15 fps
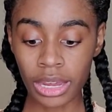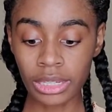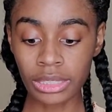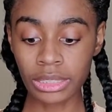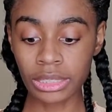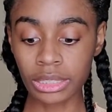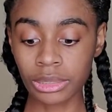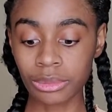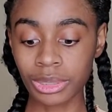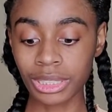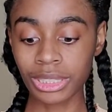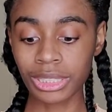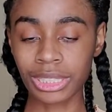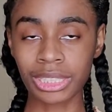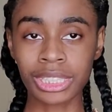honestly wish
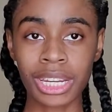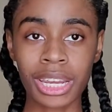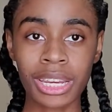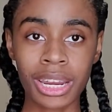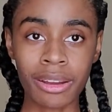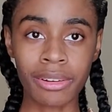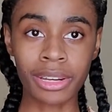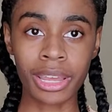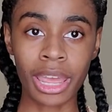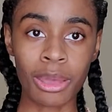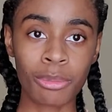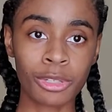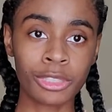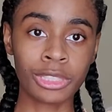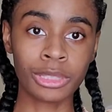that the chain already
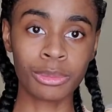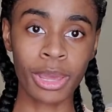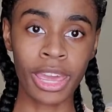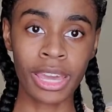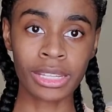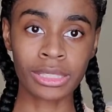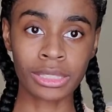came on these bags